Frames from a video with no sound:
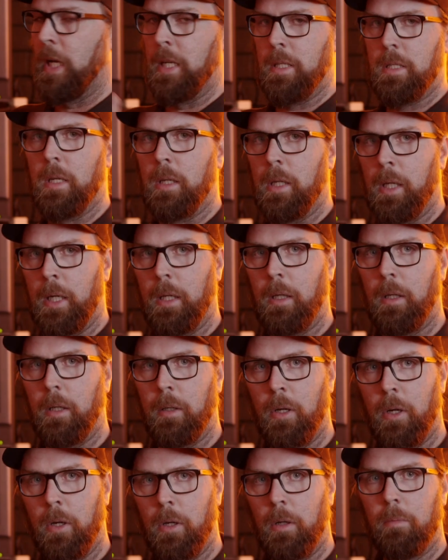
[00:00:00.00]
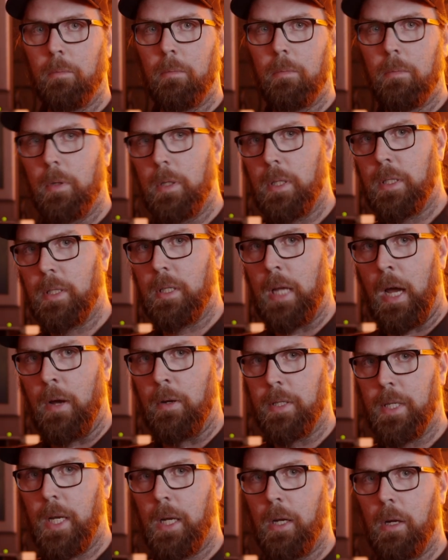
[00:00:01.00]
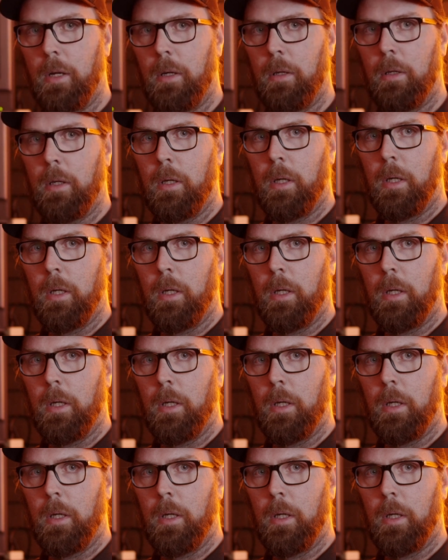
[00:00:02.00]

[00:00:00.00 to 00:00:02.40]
instantly you know Tarantino.